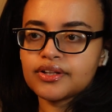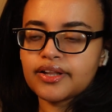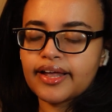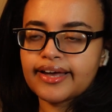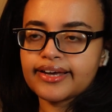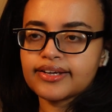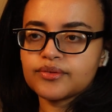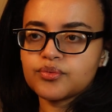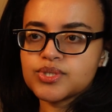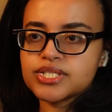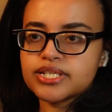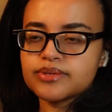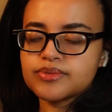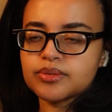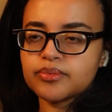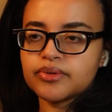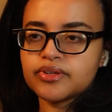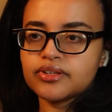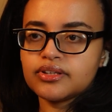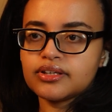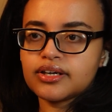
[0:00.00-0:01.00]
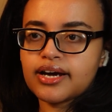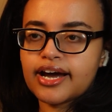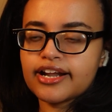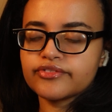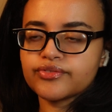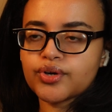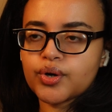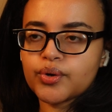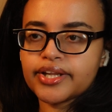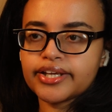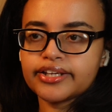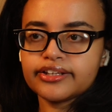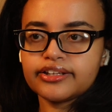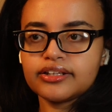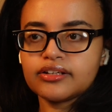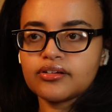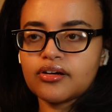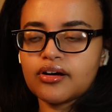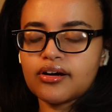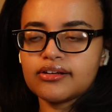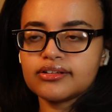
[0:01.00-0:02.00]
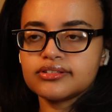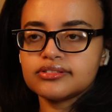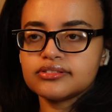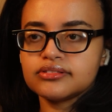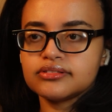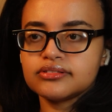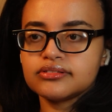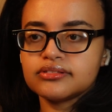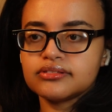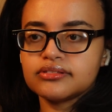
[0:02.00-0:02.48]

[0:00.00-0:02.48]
Like we seem to be kind of honing in on